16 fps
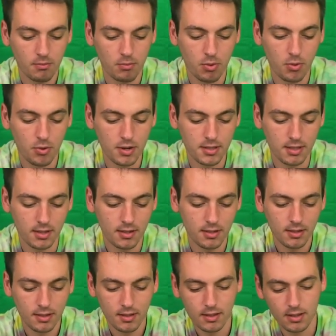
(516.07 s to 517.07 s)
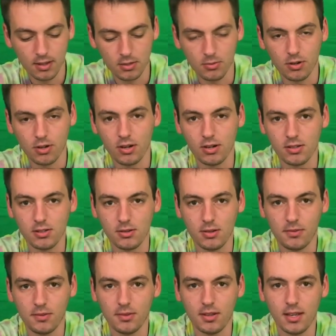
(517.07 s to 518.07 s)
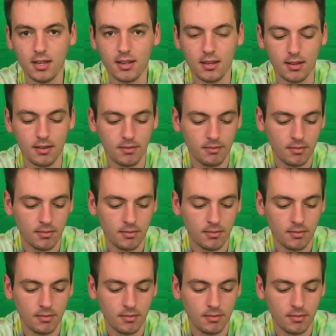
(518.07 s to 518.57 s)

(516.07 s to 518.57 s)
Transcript: Poison is what hurts you if you eat it.